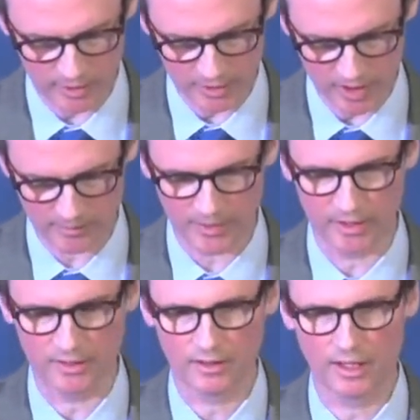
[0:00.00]
champion
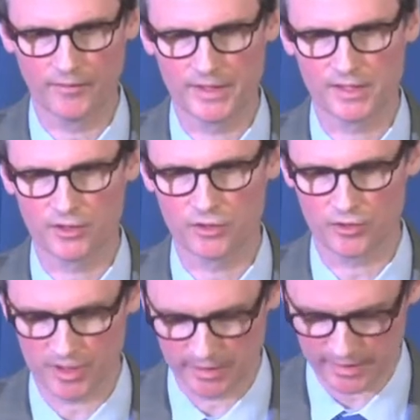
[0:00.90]
of
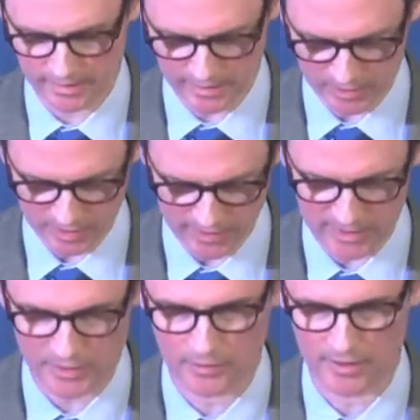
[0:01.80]
institutions such as
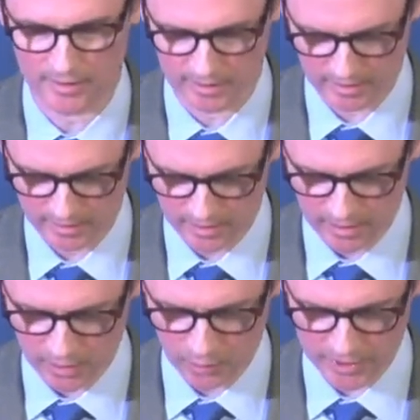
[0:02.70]
this one,
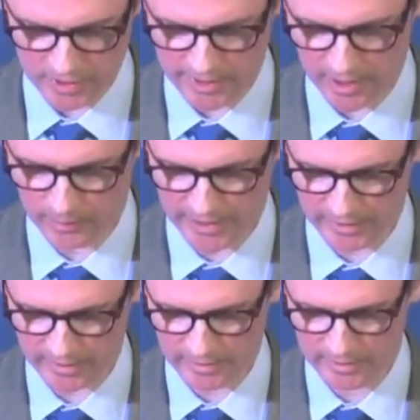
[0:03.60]
which are
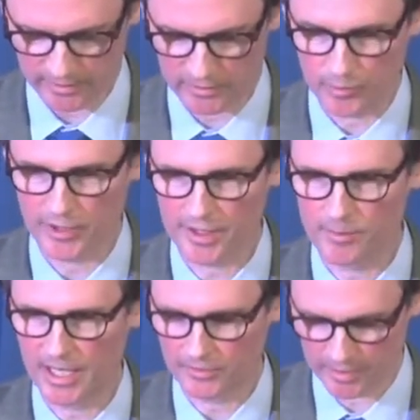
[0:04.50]
helping to bring
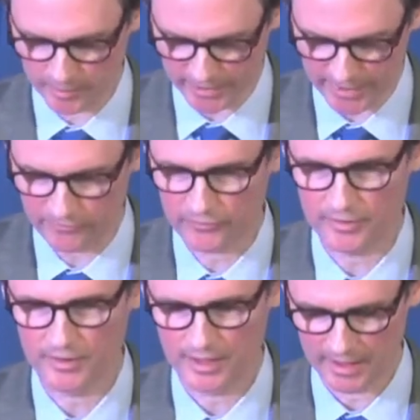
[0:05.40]
about the belief
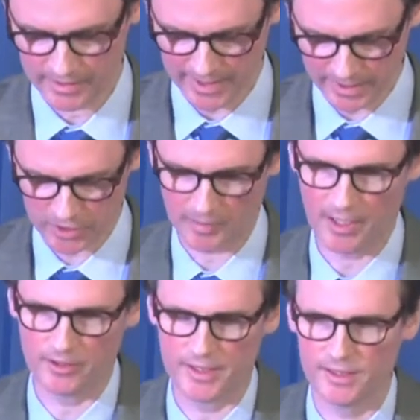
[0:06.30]
and the
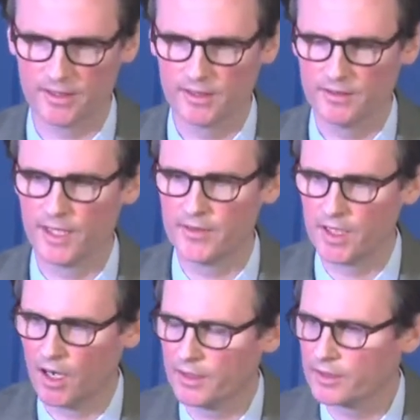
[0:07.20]
actuality that the
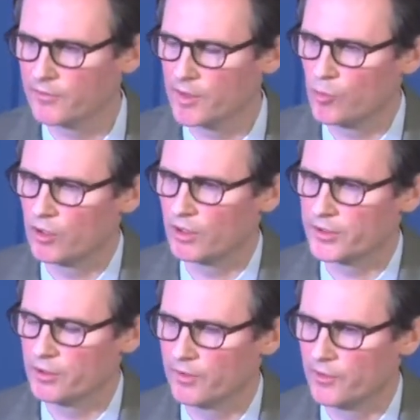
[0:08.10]
arc of the moral
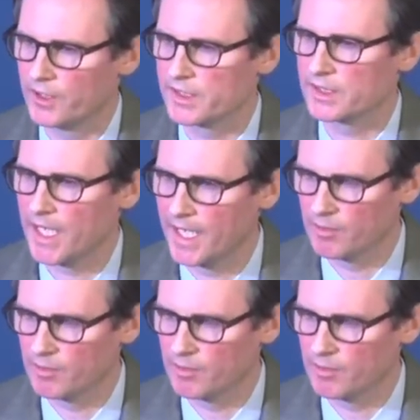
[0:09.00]
universe can